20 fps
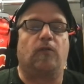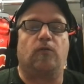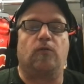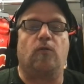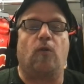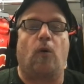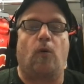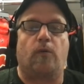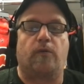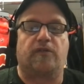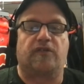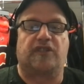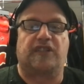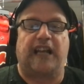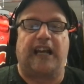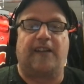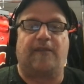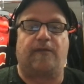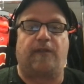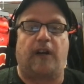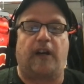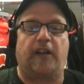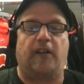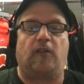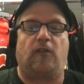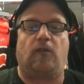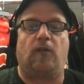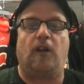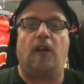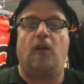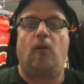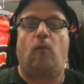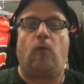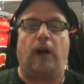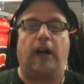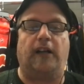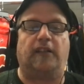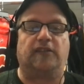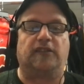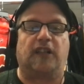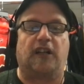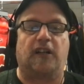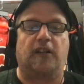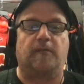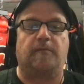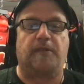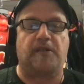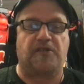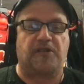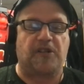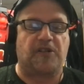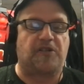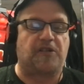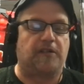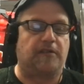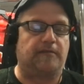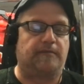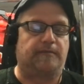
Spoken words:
who holds that final wild card position.